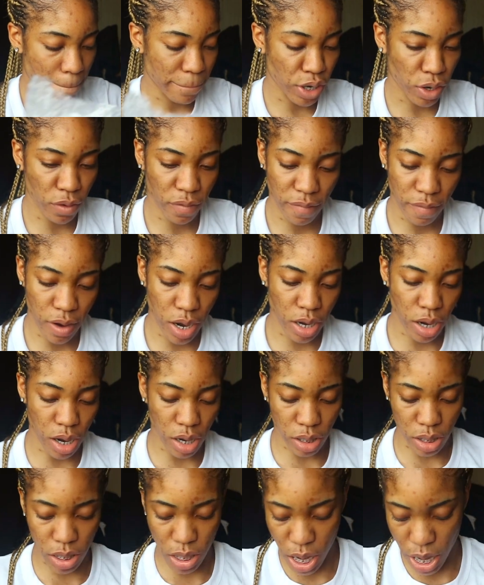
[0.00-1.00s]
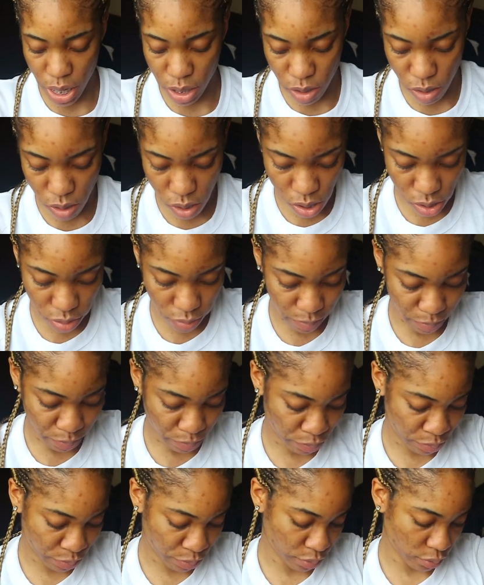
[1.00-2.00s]
product that I got,
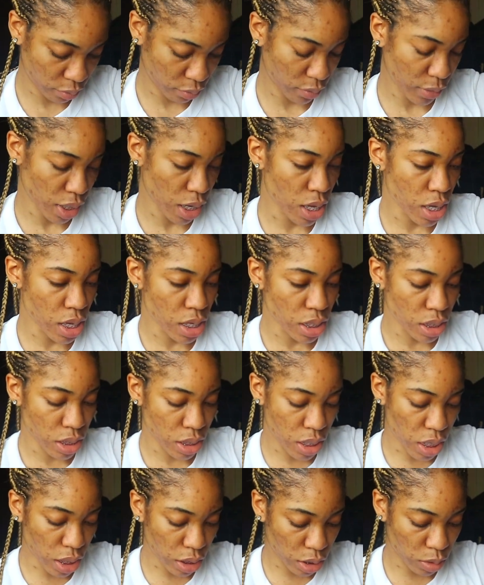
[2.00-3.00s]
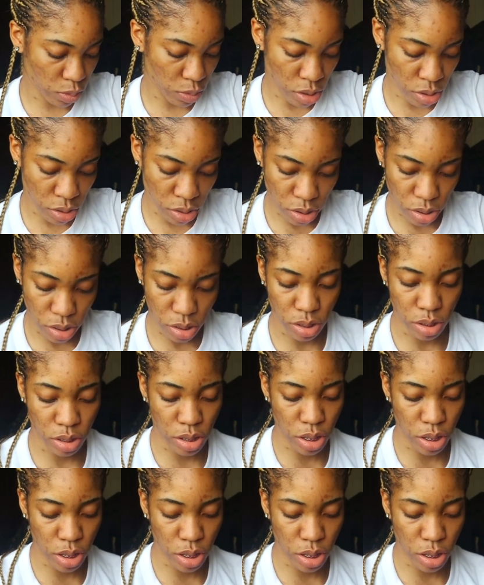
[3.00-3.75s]
the next one